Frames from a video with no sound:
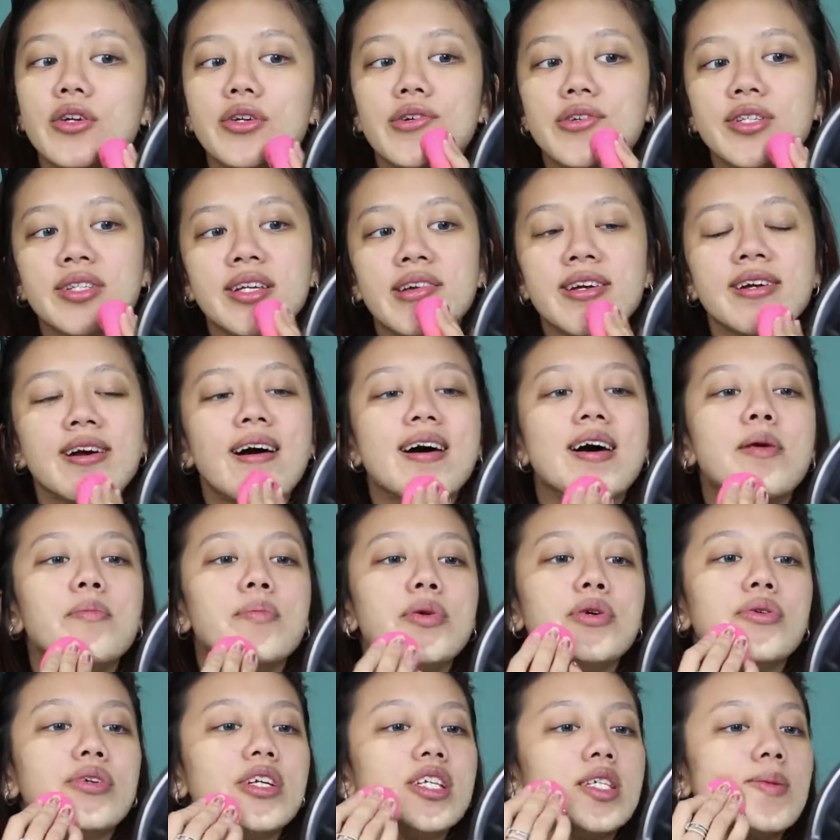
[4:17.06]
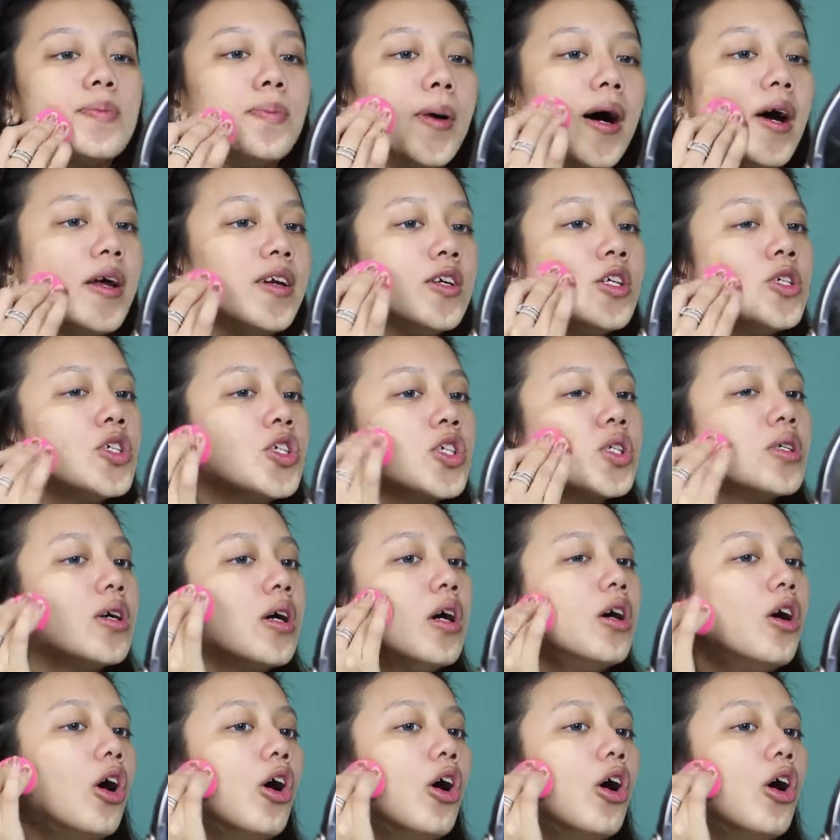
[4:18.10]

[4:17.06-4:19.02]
you're using a beauty sponge